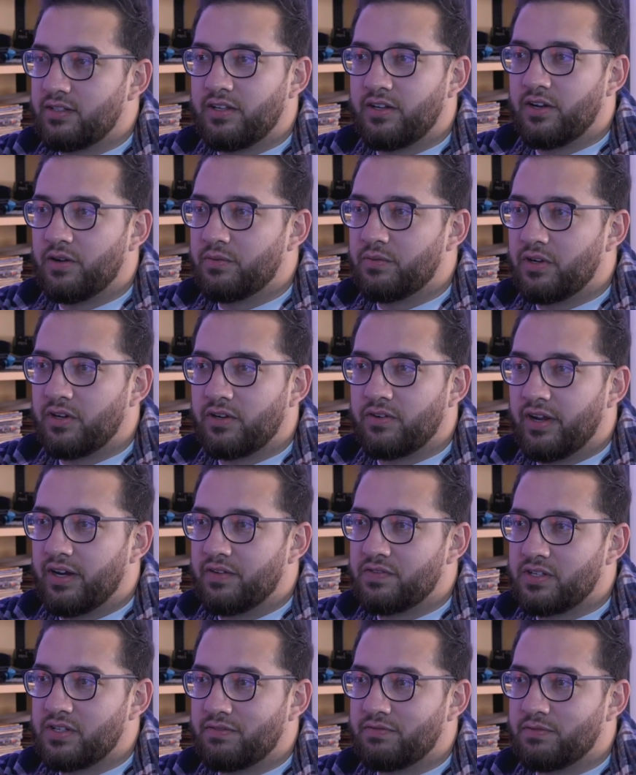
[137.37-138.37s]
your
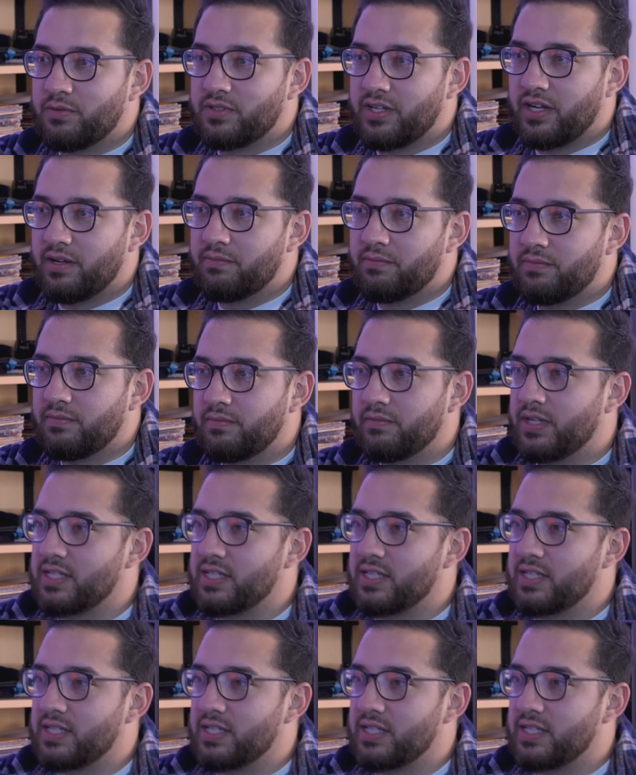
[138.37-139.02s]
creative stuff full time?